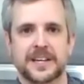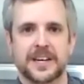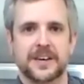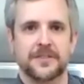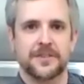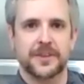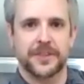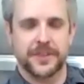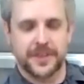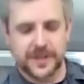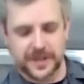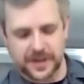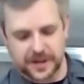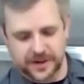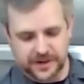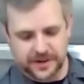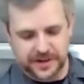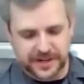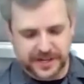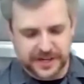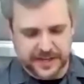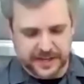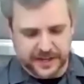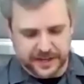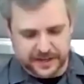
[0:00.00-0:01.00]
everything under
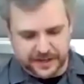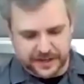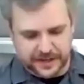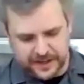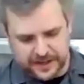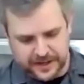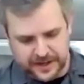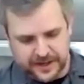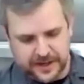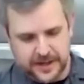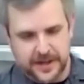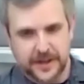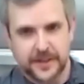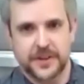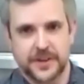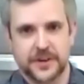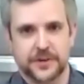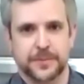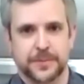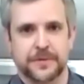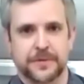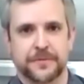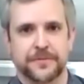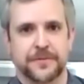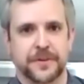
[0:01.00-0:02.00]
here that
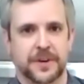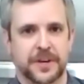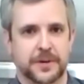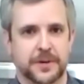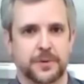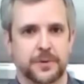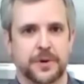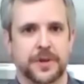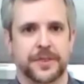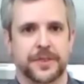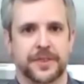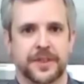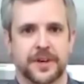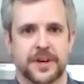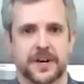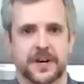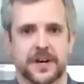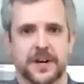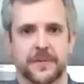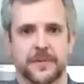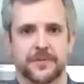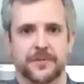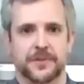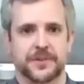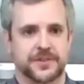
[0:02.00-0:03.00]
has been filling with
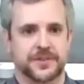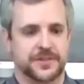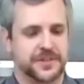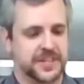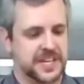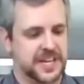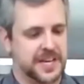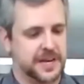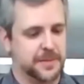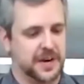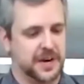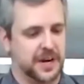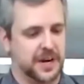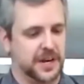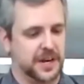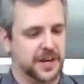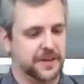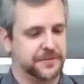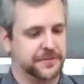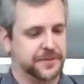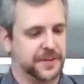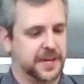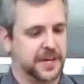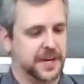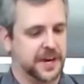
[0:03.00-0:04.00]
steam and
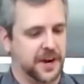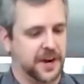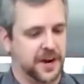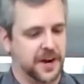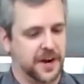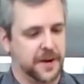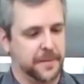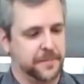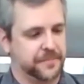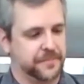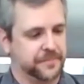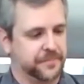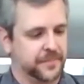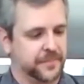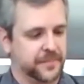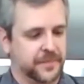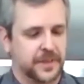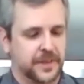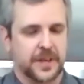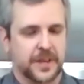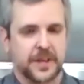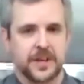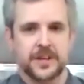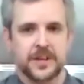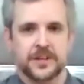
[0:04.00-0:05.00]
lifting it up.
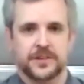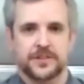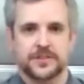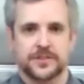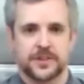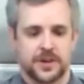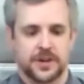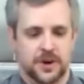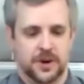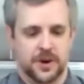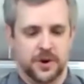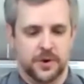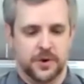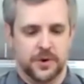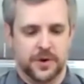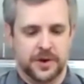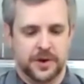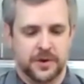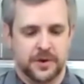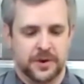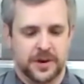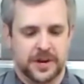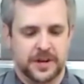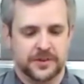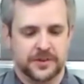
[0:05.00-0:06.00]
So
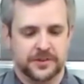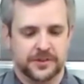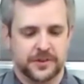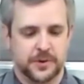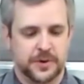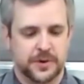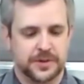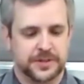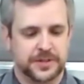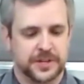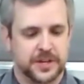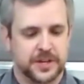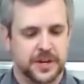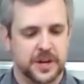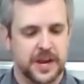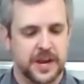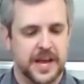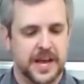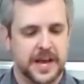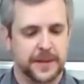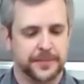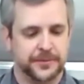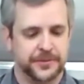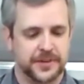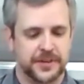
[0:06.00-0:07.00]
it is going to
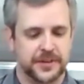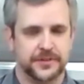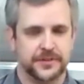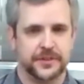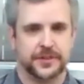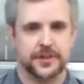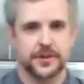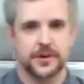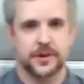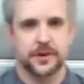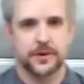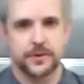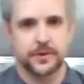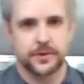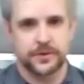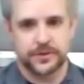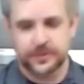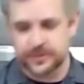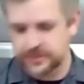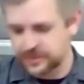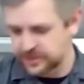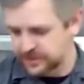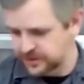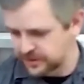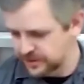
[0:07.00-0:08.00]
collapse as it
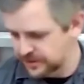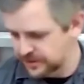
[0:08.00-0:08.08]
goes.